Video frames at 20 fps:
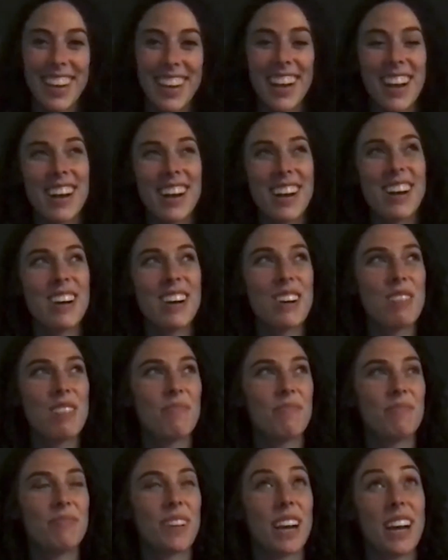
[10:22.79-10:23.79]

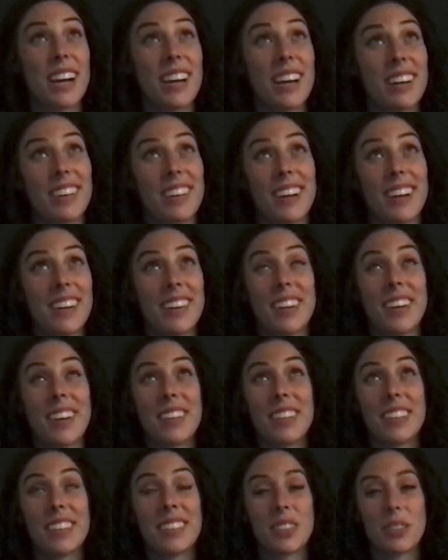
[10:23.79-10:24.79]
don't know.
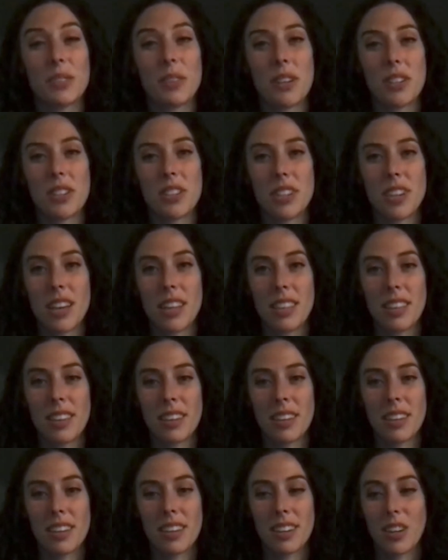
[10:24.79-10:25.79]
That's a good question. I
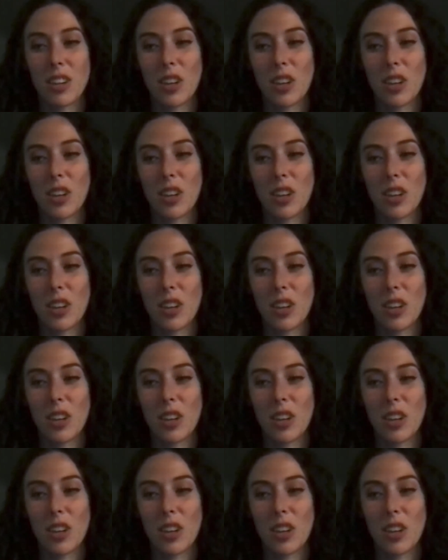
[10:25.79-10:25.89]
think